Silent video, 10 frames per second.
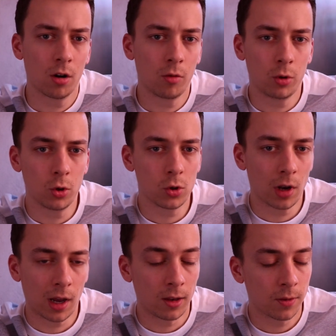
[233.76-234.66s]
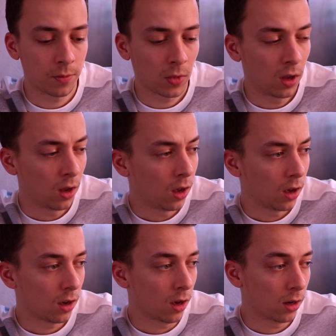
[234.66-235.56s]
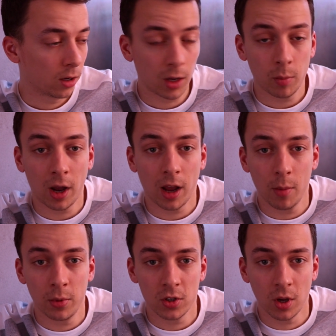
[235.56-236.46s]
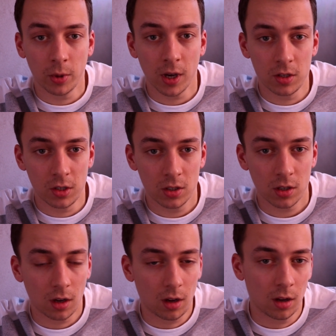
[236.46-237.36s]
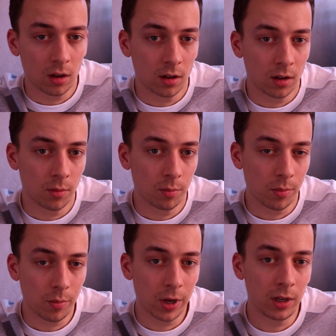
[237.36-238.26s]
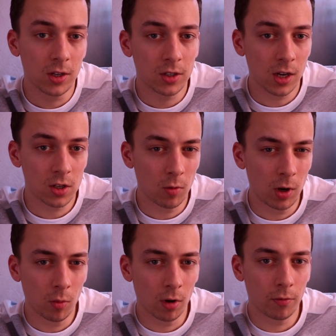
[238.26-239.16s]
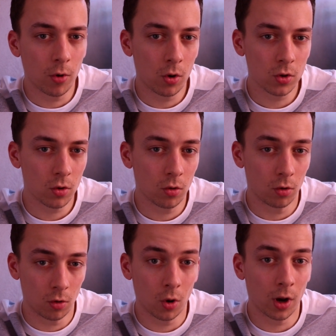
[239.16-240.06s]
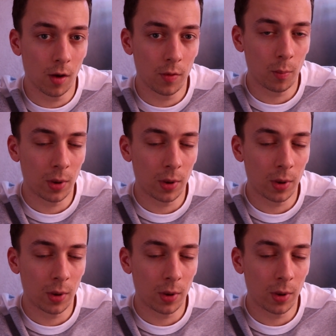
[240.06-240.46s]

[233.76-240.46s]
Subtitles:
or reduce your light. That might help in some cases, but in this case I really want to focus on growing healthy